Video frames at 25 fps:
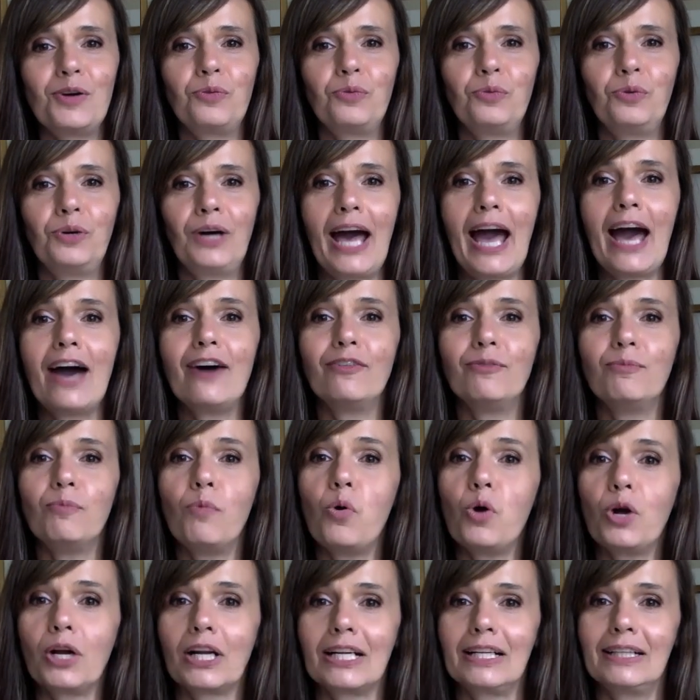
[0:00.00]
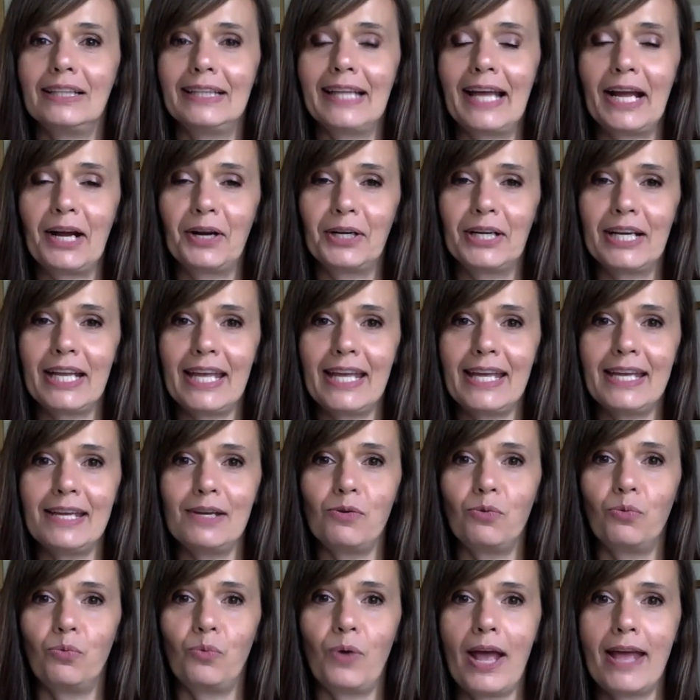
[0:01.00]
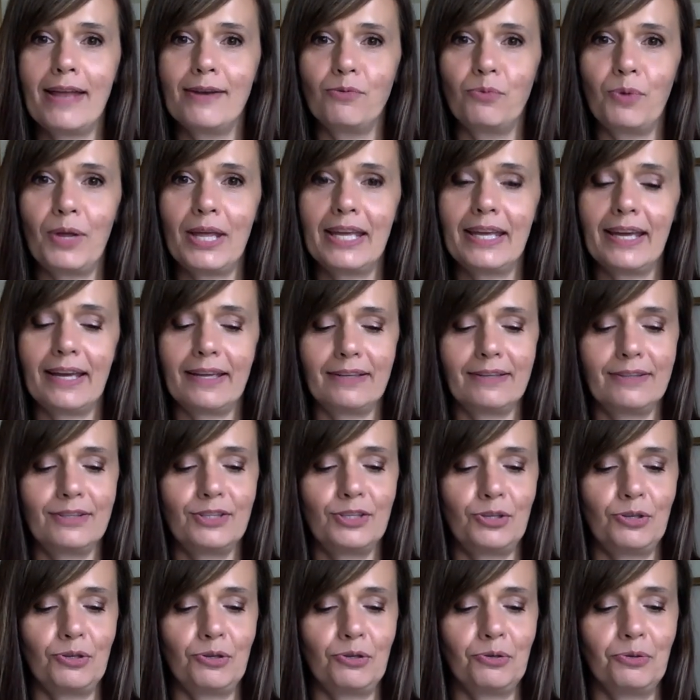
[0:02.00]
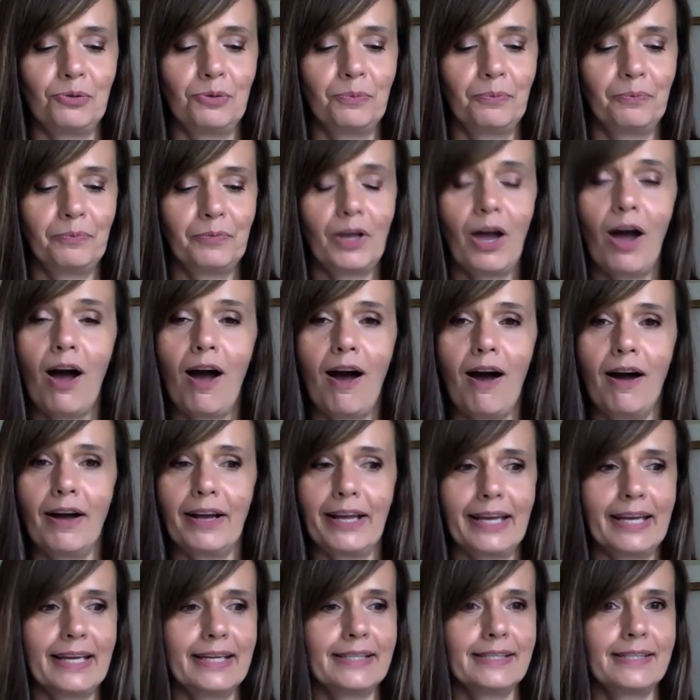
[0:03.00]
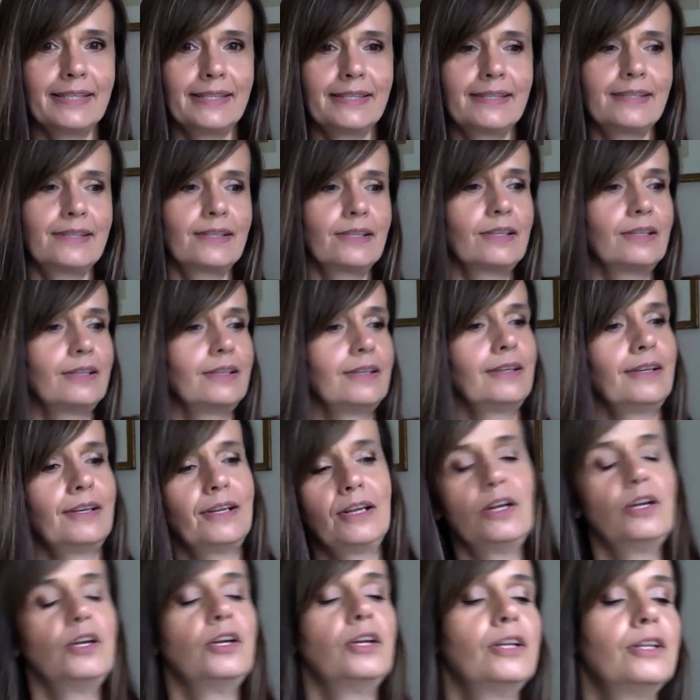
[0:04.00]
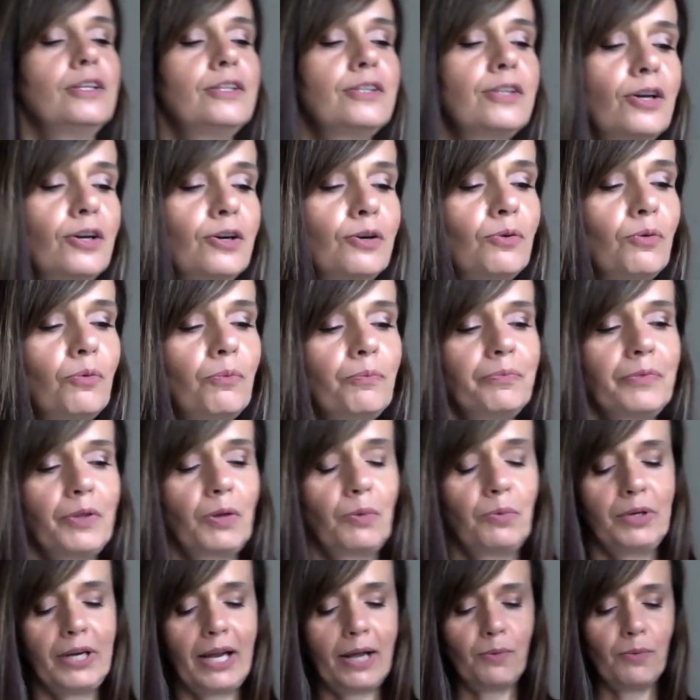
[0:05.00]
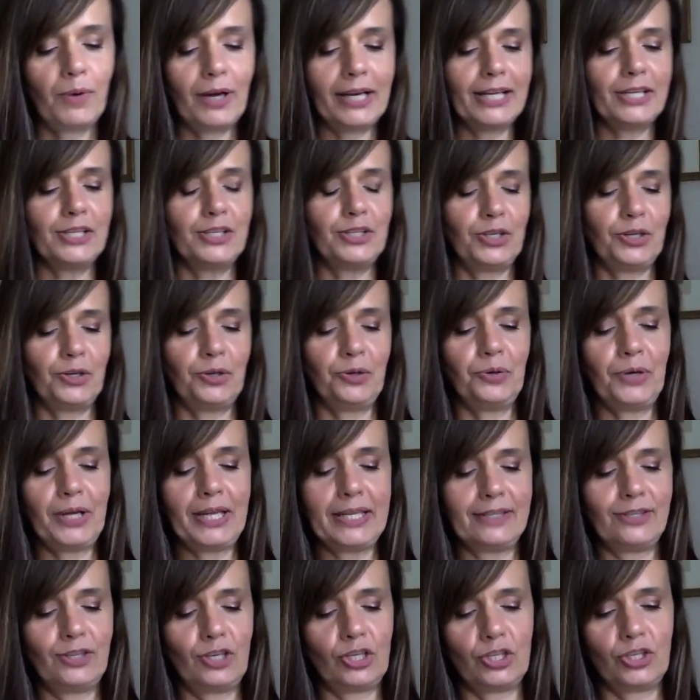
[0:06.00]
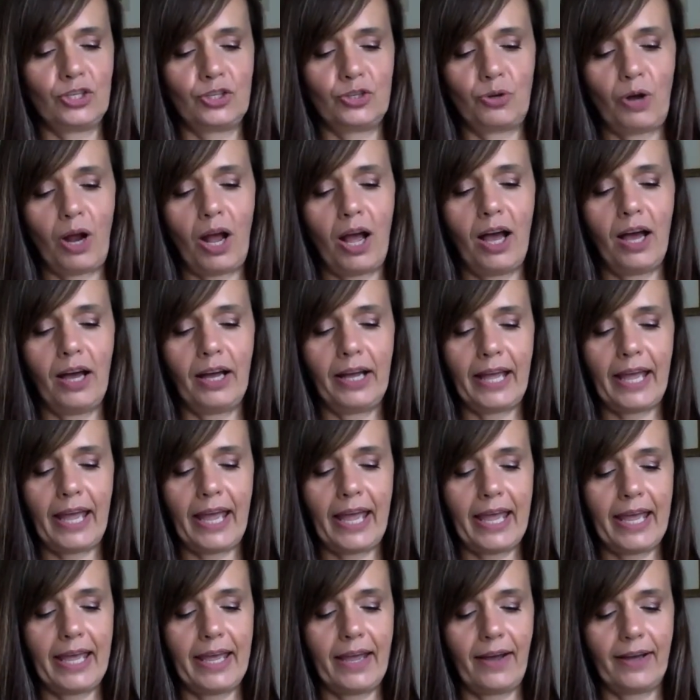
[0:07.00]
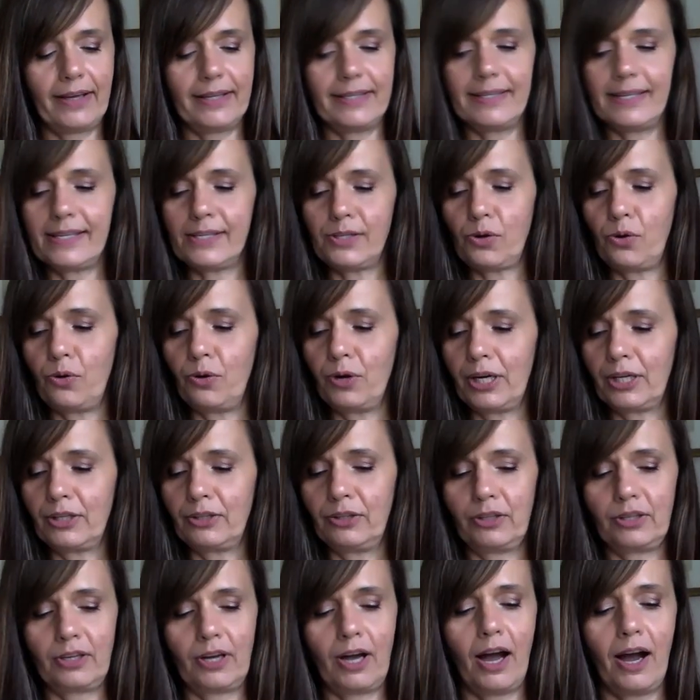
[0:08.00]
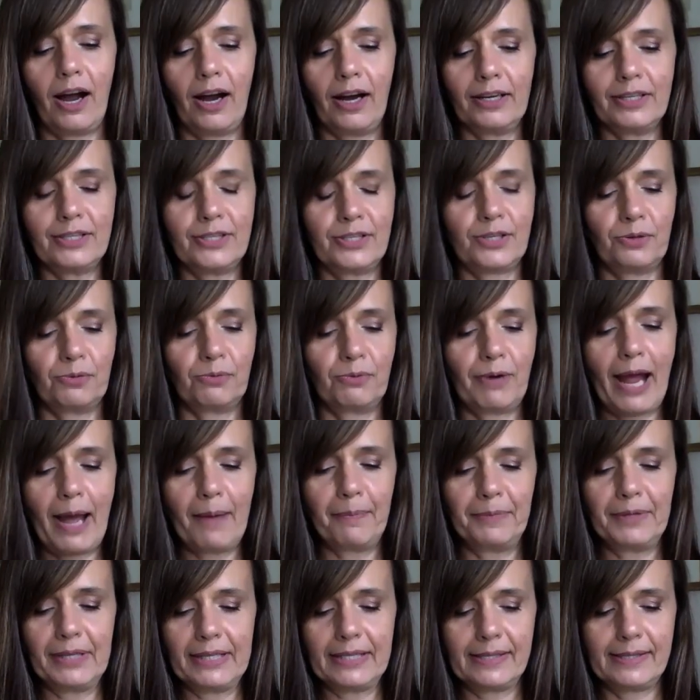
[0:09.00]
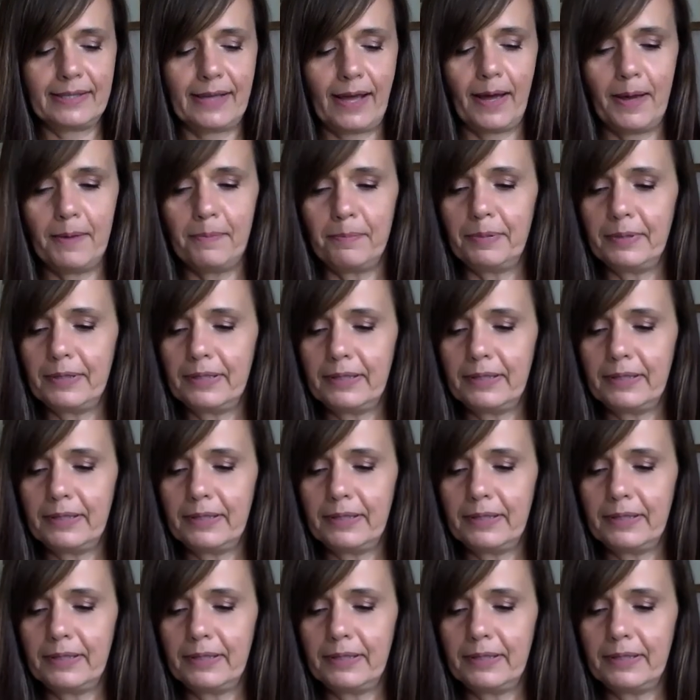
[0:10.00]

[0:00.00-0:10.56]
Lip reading: will have more clarity when we get to August. So what I want to do is just draw a Isis Oracle card to wrap this up.